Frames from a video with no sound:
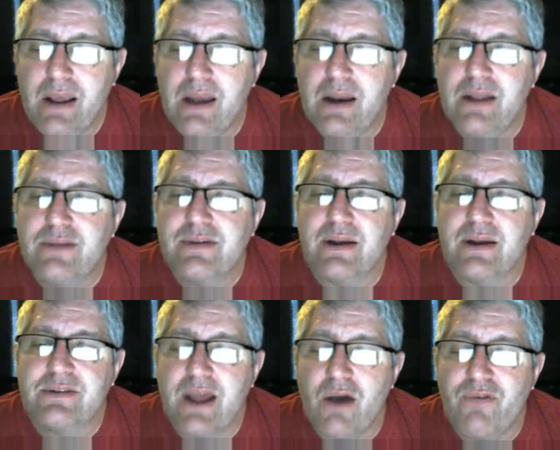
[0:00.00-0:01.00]
and it's a
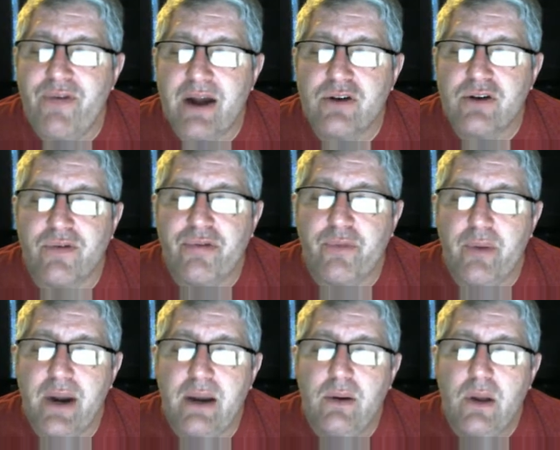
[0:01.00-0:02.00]
scale factor of
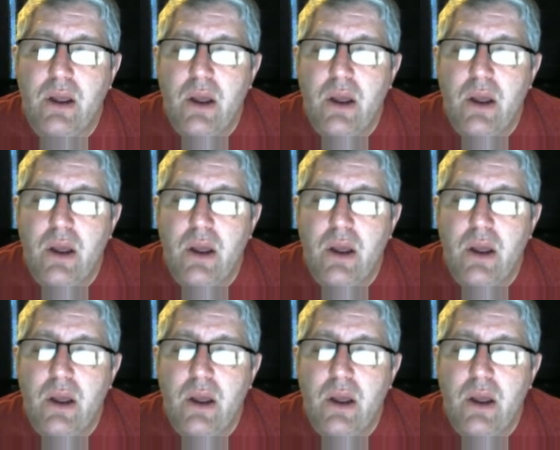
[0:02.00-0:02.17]
3,